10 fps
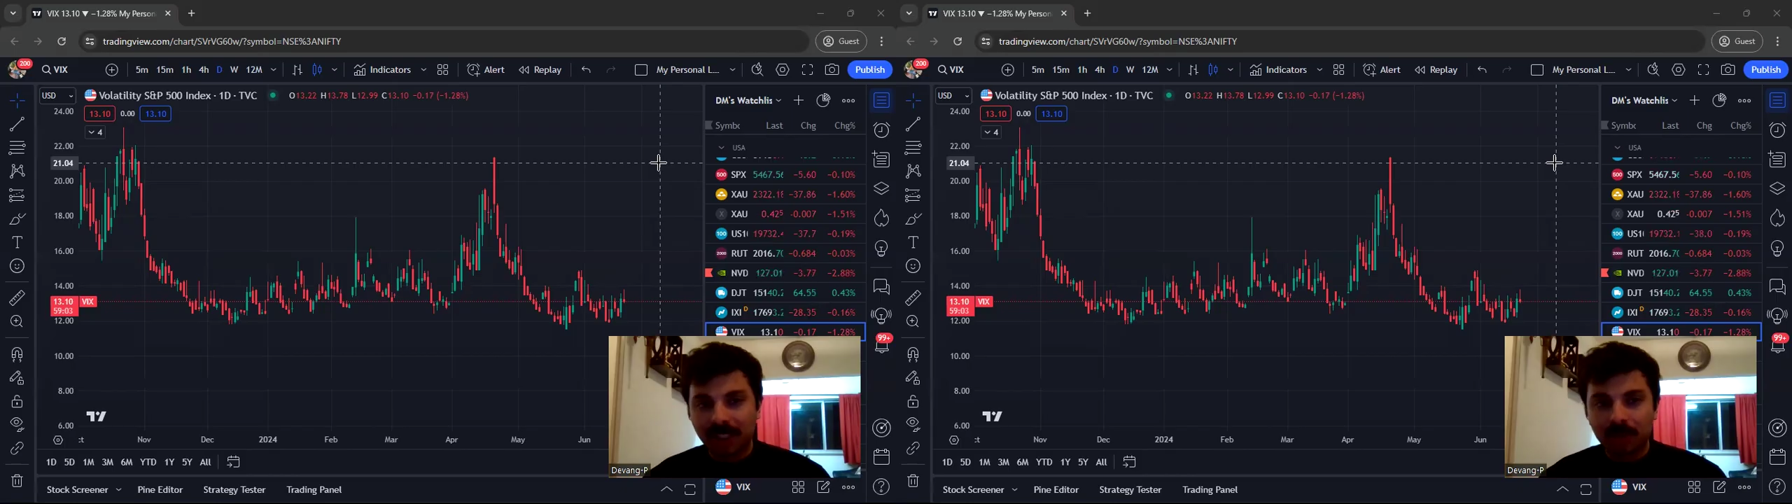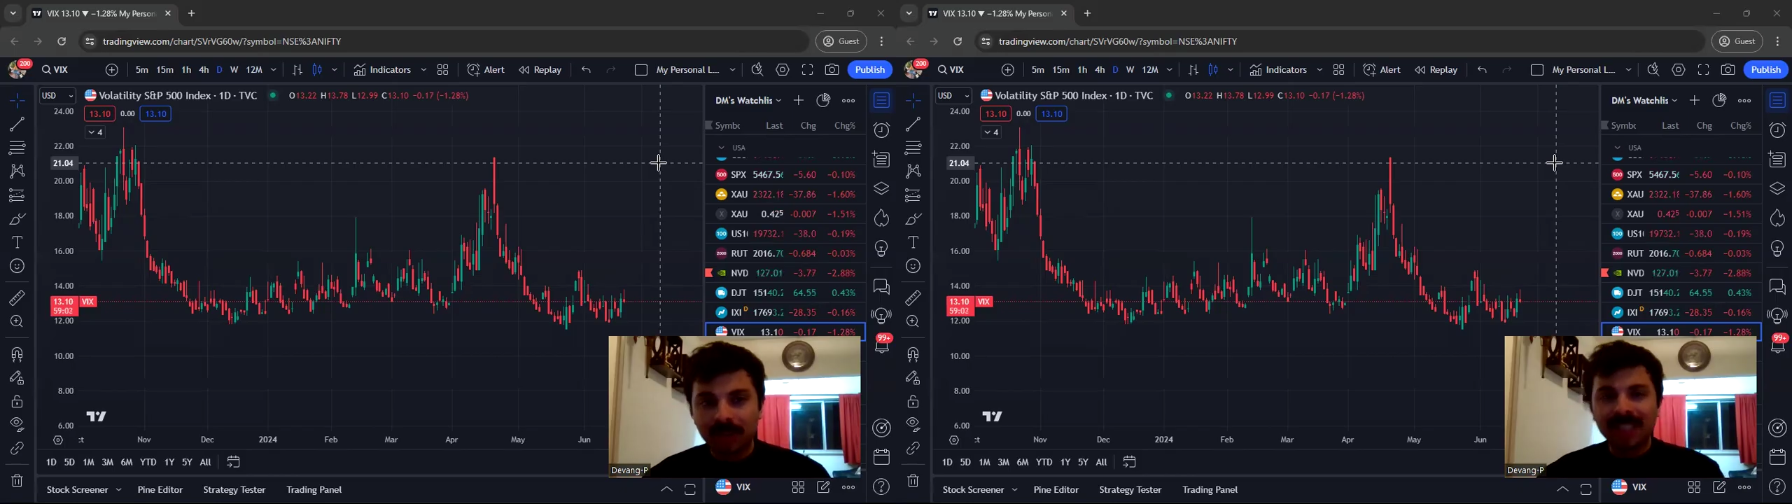
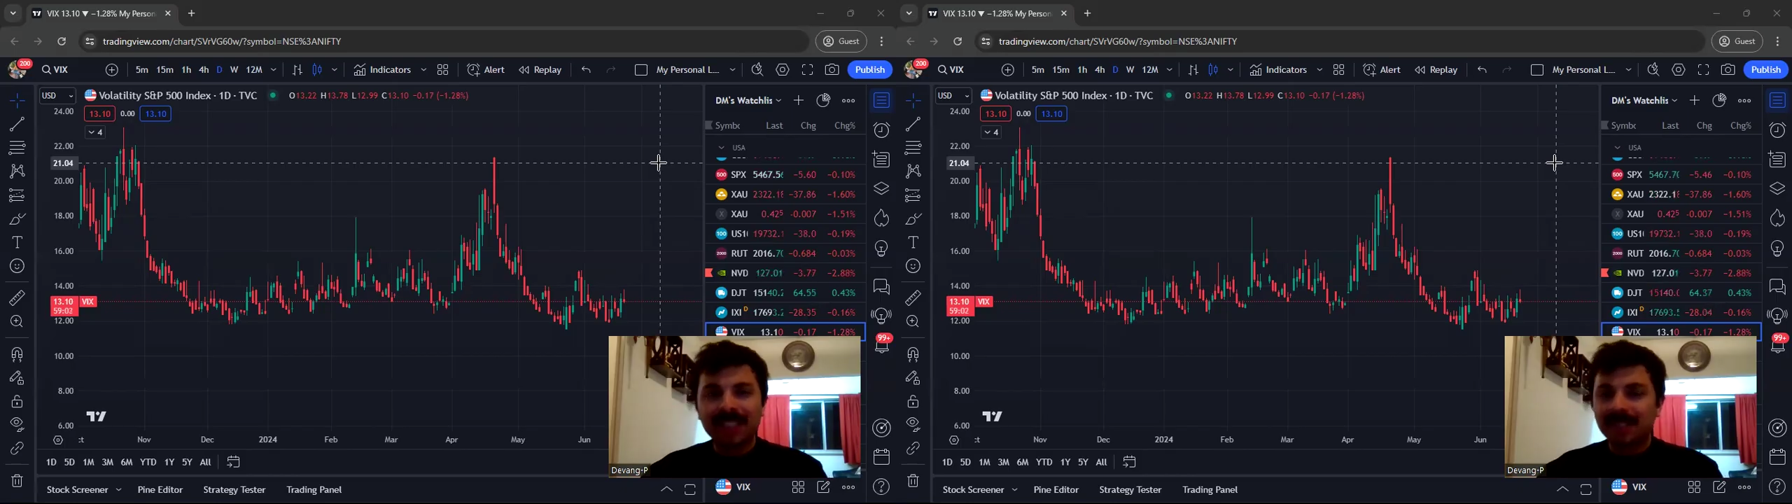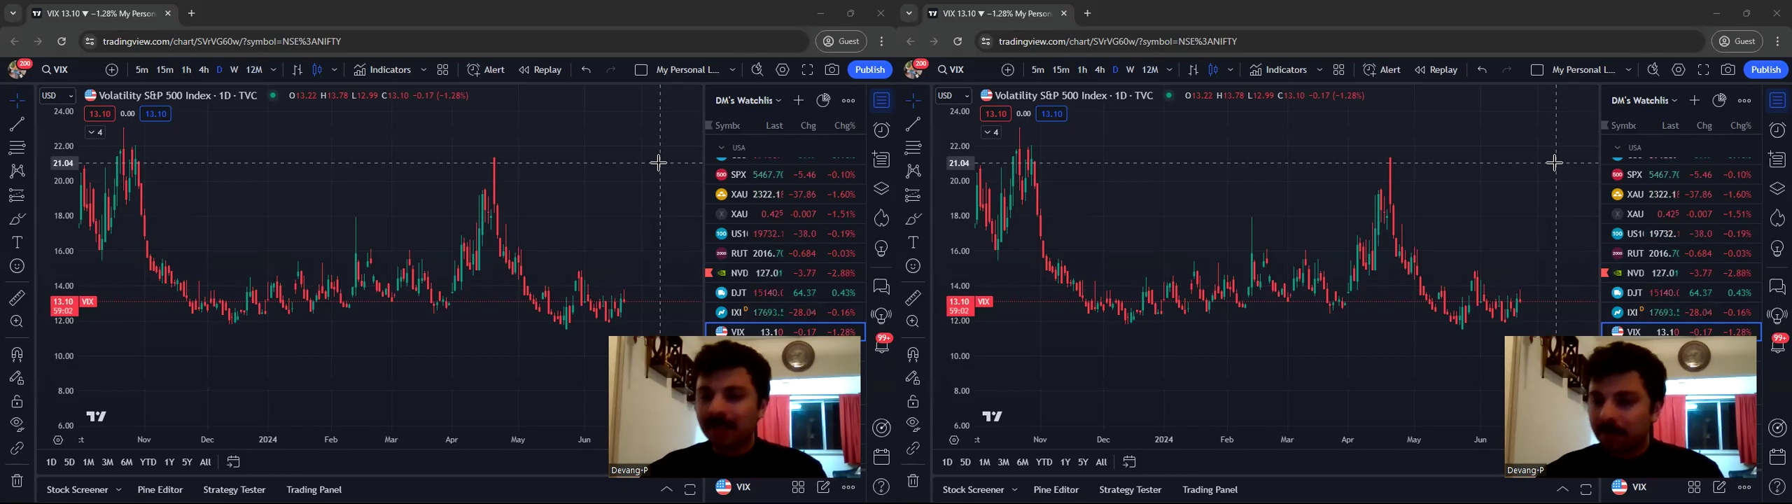down.
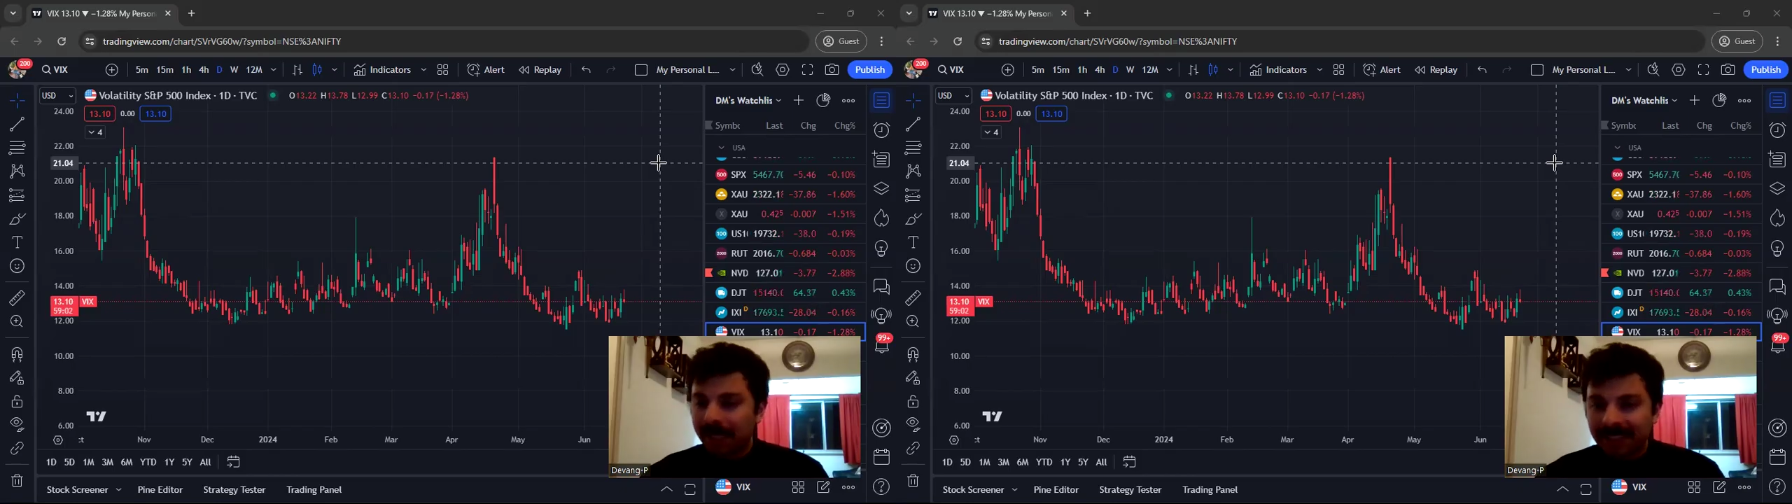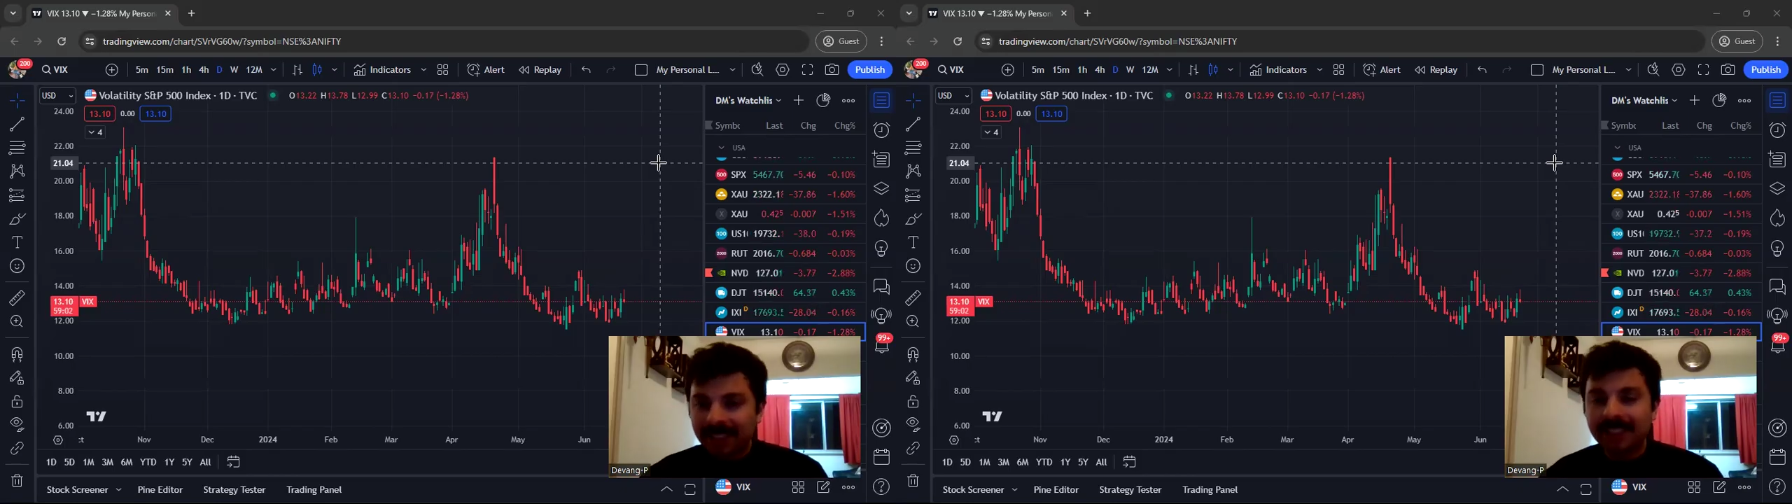Some
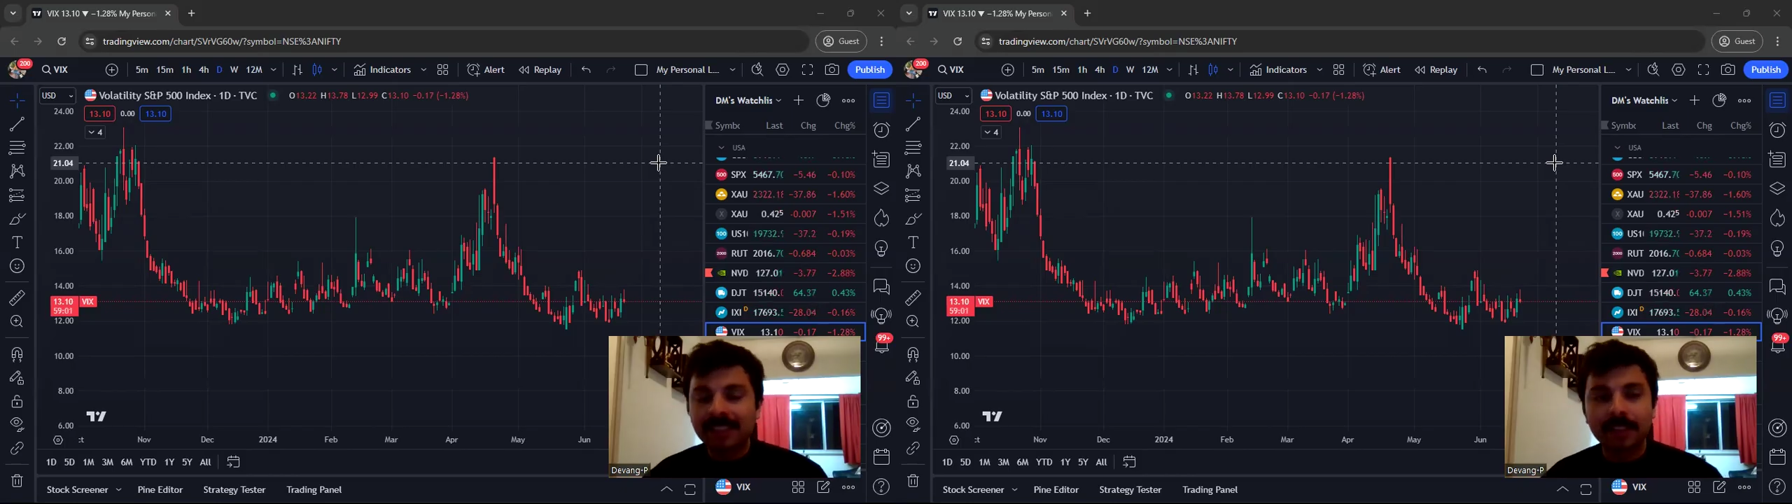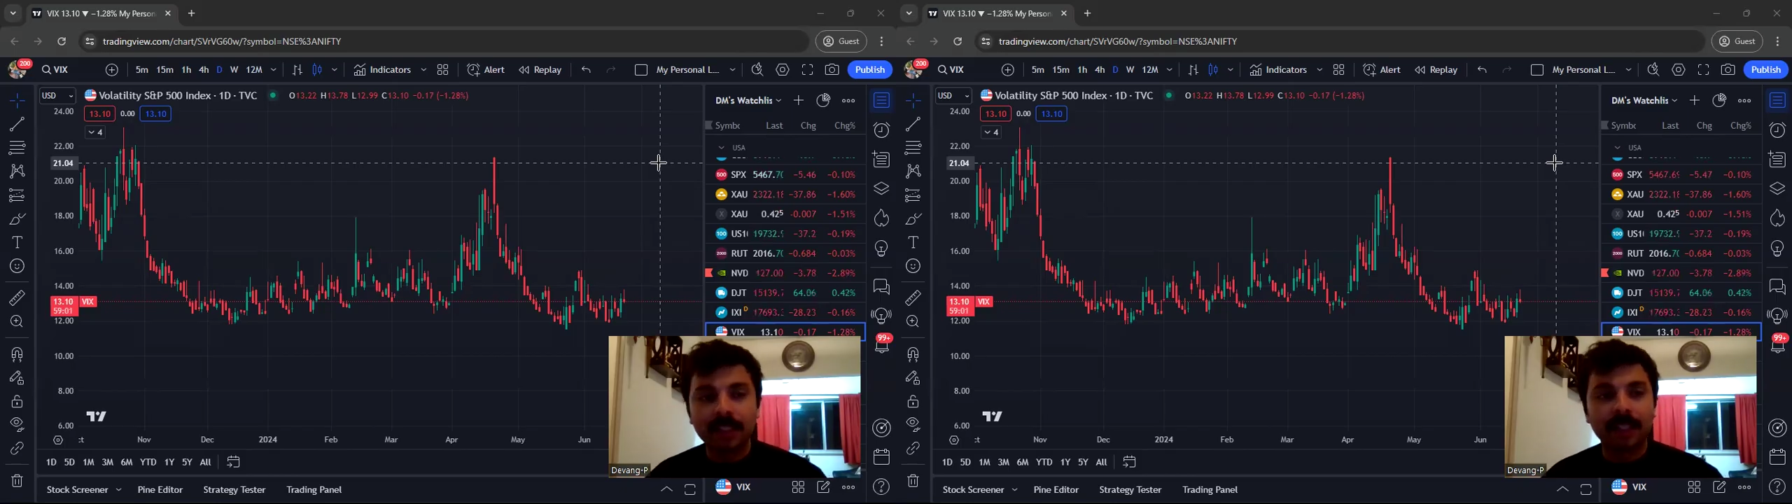basics,